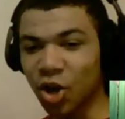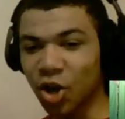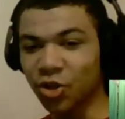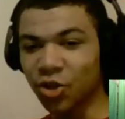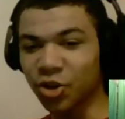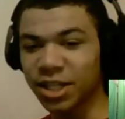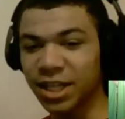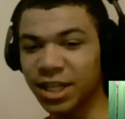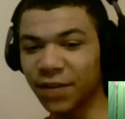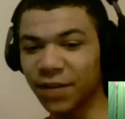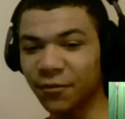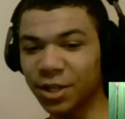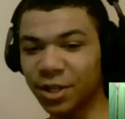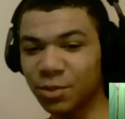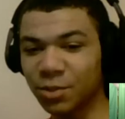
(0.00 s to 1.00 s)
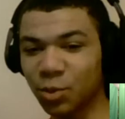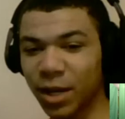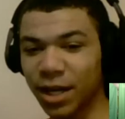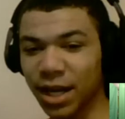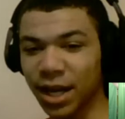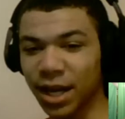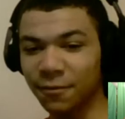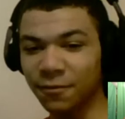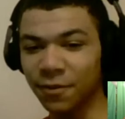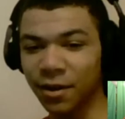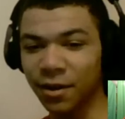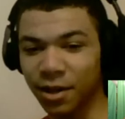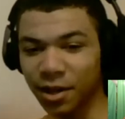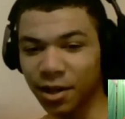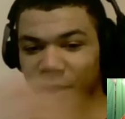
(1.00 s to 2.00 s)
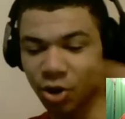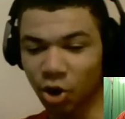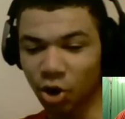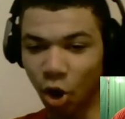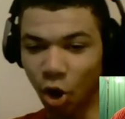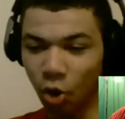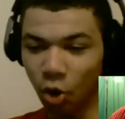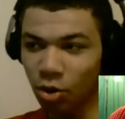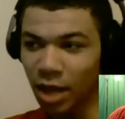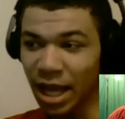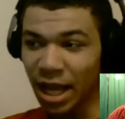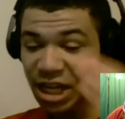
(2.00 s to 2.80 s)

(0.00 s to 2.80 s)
there's the difference between if Cole